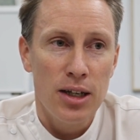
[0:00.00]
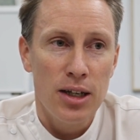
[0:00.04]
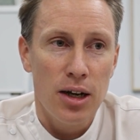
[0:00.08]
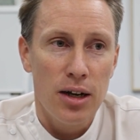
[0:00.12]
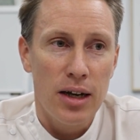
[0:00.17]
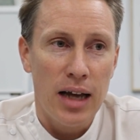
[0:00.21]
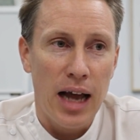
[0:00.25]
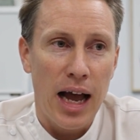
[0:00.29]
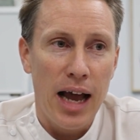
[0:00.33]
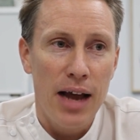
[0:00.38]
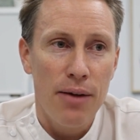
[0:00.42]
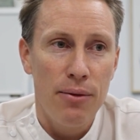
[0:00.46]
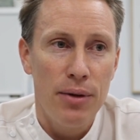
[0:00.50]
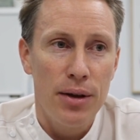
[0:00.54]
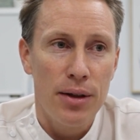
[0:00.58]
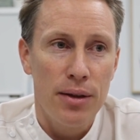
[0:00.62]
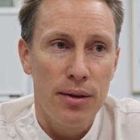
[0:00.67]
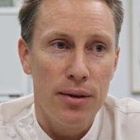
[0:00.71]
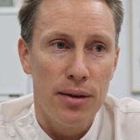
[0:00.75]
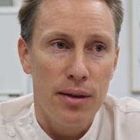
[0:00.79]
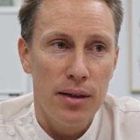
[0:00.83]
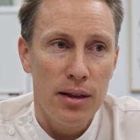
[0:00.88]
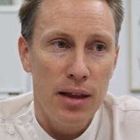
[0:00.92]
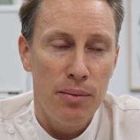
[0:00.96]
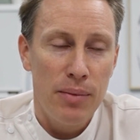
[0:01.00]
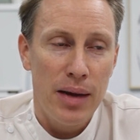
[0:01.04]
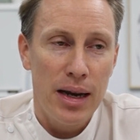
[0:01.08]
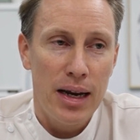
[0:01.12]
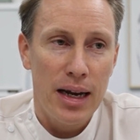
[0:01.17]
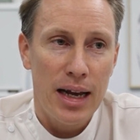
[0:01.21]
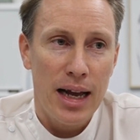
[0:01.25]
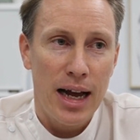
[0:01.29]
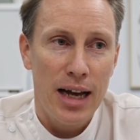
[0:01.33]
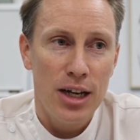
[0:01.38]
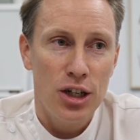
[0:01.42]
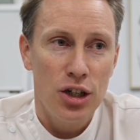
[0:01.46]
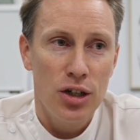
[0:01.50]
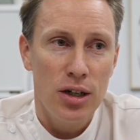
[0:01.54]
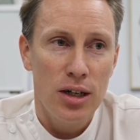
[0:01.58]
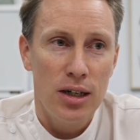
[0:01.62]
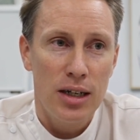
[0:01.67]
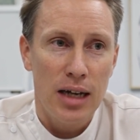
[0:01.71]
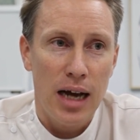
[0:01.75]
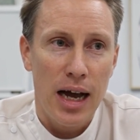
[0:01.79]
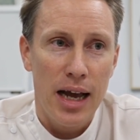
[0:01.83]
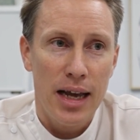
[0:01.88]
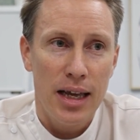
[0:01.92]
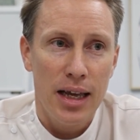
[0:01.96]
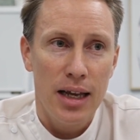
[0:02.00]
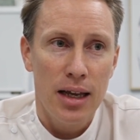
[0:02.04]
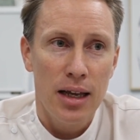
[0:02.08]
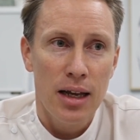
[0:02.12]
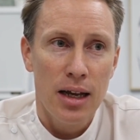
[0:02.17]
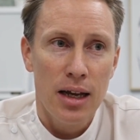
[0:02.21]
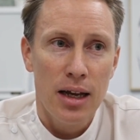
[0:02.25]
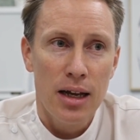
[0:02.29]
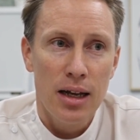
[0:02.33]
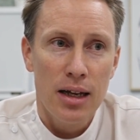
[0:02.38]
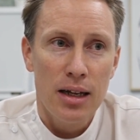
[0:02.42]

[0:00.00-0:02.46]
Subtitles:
okay with the medication you're taking.